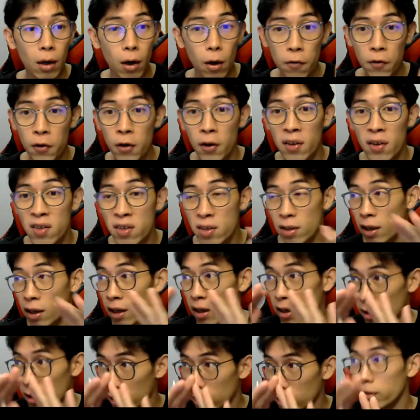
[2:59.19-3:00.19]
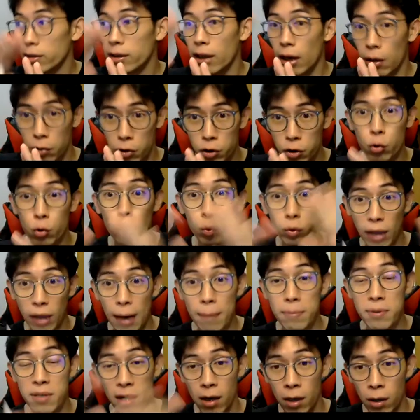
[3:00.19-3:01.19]
of course, there is two
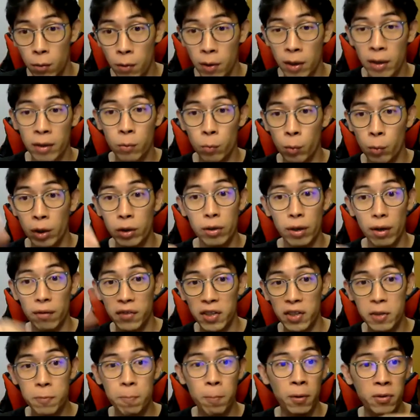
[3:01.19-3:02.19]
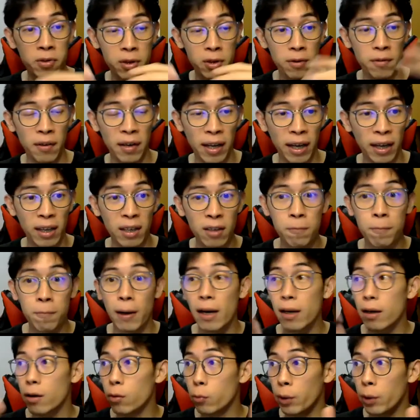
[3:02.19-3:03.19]
types. One, you have this positive and negative
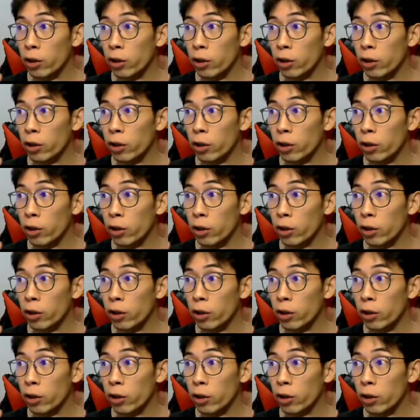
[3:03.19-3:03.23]
part.